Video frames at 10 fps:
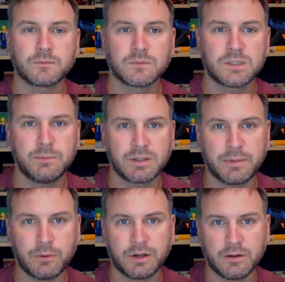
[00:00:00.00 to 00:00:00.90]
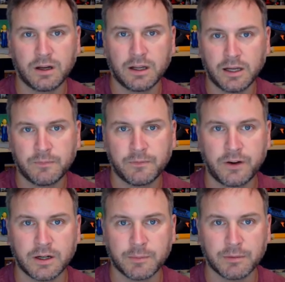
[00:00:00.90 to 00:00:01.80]
Seems to be when a fair
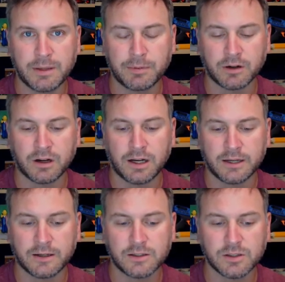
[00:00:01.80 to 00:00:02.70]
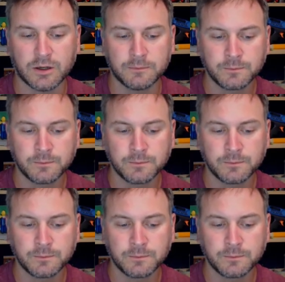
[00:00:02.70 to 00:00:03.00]
number of people are on, so